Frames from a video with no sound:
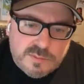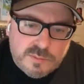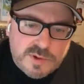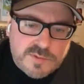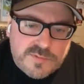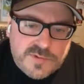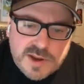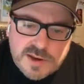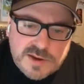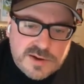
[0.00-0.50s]

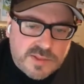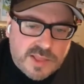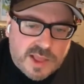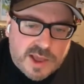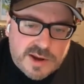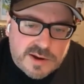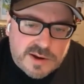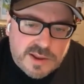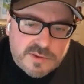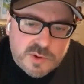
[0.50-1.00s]
We've done a
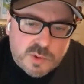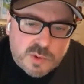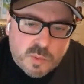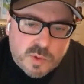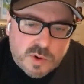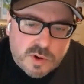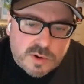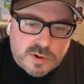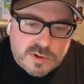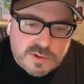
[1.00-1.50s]
lot of other
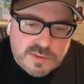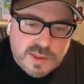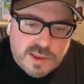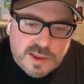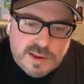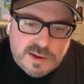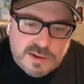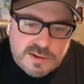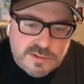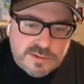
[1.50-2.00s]
work
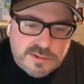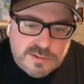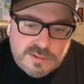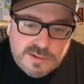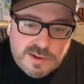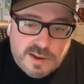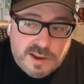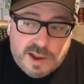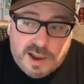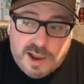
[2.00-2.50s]
that
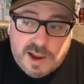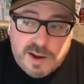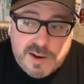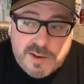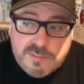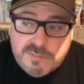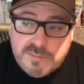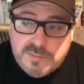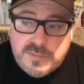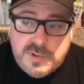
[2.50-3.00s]

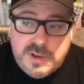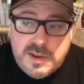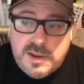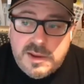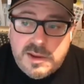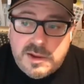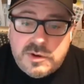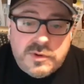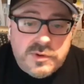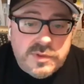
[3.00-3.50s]

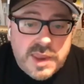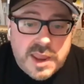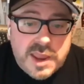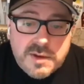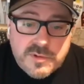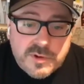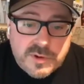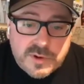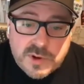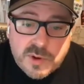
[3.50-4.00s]
it'll
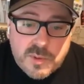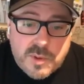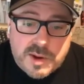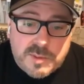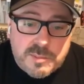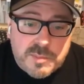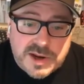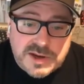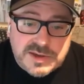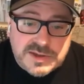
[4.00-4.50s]
never go
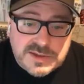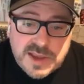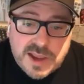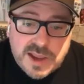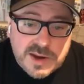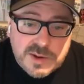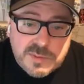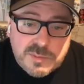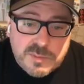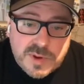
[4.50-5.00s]
on my
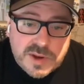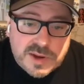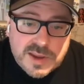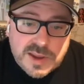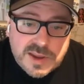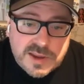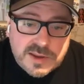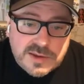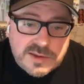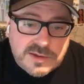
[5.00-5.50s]
site
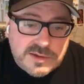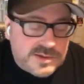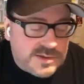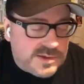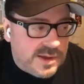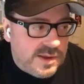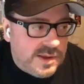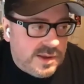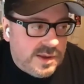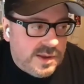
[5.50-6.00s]

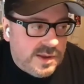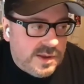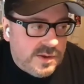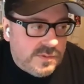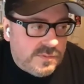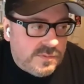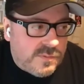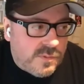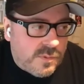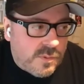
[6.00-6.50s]
because
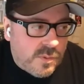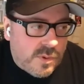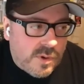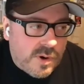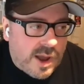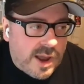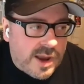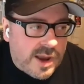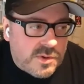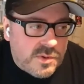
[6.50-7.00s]

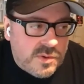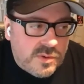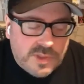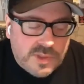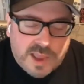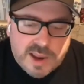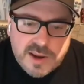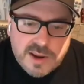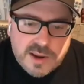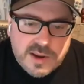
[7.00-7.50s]
I don't
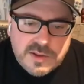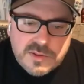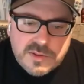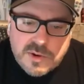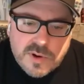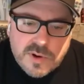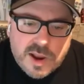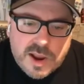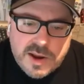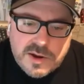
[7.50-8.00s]

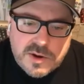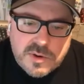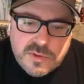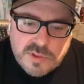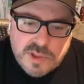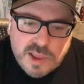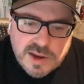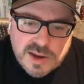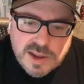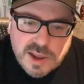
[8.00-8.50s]

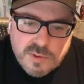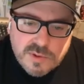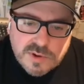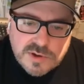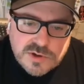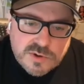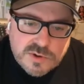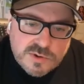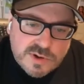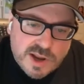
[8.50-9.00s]
like how
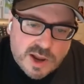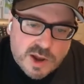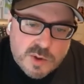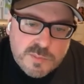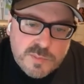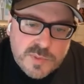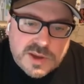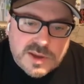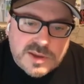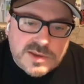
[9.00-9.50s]
it turned
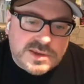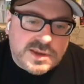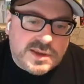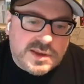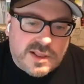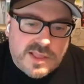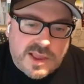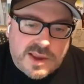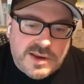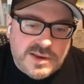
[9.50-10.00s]
out because the
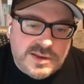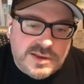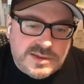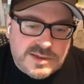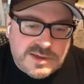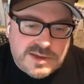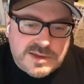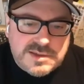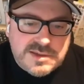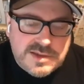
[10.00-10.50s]
client
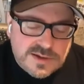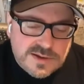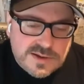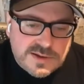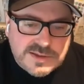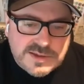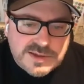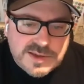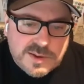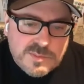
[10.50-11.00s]
insisted
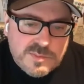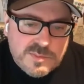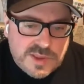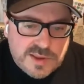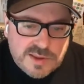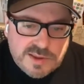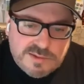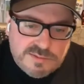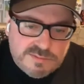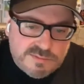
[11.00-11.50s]
on something
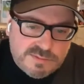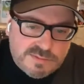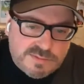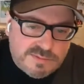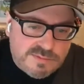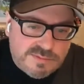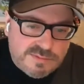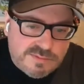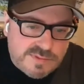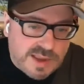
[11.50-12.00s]
that
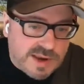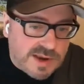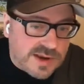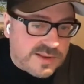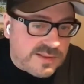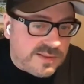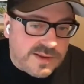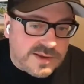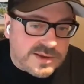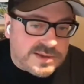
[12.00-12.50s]
they
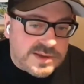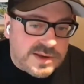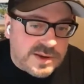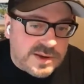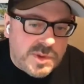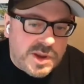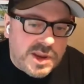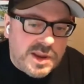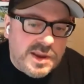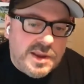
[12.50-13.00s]
didn't listen
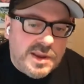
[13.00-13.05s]
to me.